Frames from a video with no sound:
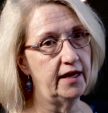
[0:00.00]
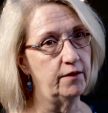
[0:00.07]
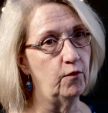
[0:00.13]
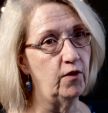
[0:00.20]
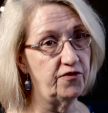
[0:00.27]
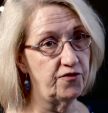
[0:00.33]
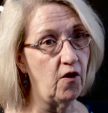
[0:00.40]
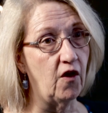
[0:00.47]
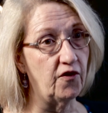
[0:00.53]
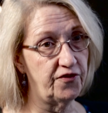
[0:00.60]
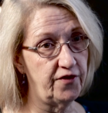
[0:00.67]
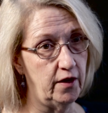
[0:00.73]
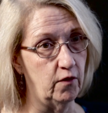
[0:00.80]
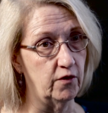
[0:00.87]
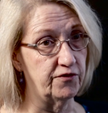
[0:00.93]
was
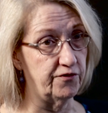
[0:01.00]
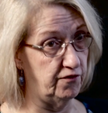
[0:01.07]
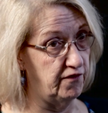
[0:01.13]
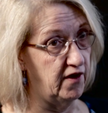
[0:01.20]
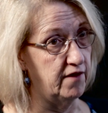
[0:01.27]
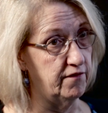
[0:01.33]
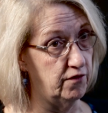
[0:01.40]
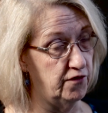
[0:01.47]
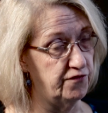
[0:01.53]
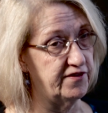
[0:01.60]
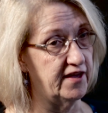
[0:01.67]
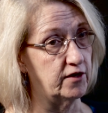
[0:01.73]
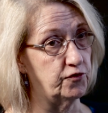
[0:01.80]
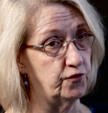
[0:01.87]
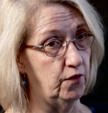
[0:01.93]
also a survivor of
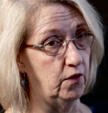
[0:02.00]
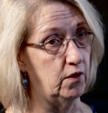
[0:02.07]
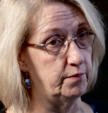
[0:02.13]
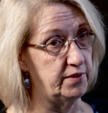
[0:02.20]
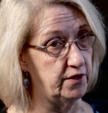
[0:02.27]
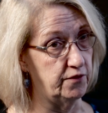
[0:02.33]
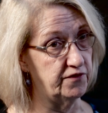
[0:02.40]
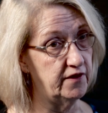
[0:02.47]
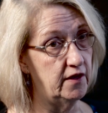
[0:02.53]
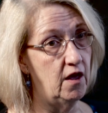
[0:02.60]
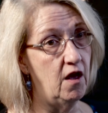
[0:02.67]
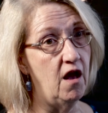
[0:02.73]
sexual abuse